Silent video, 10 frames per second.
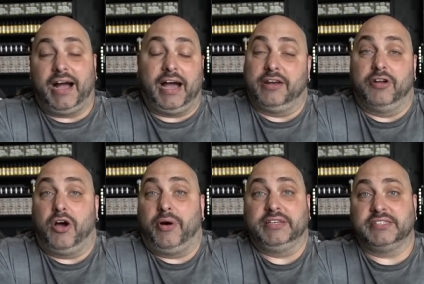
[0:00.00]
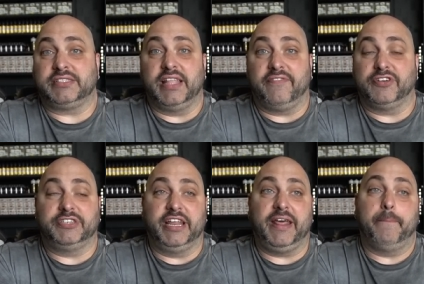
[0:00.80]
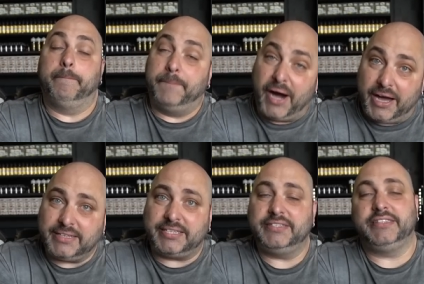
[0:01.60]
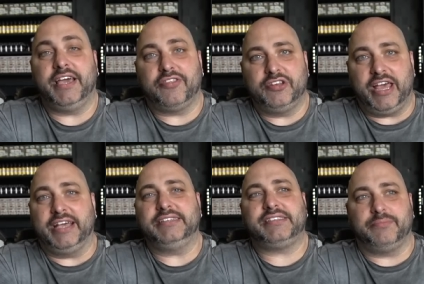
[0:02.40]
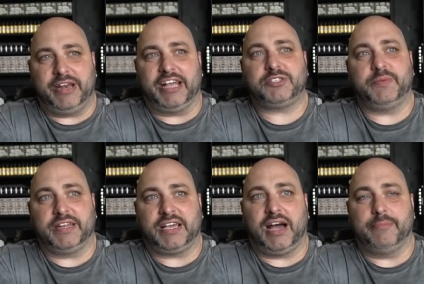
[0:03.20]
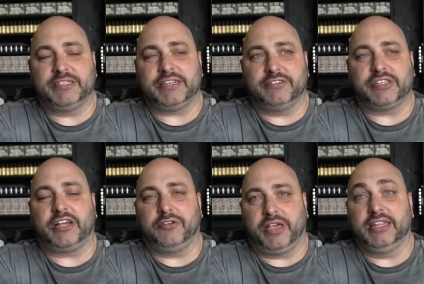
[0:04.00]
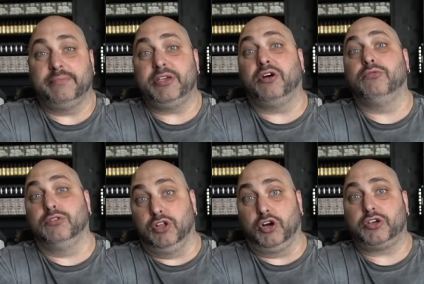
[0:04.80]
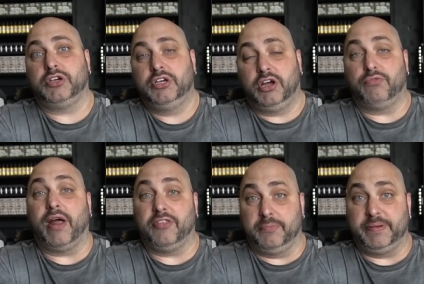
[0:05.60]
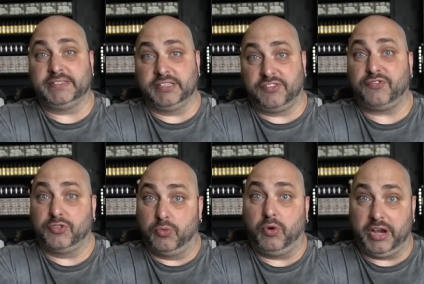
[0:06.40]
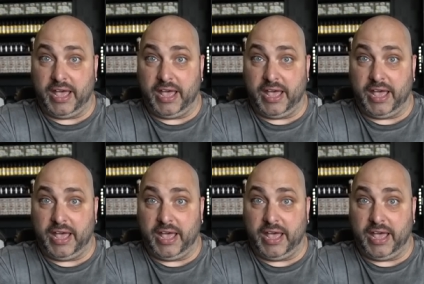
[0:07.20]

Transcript: I don't know. I just never did it. But the other day, someone asked me in the comments, and I was like, okay, let me go look around the business for the one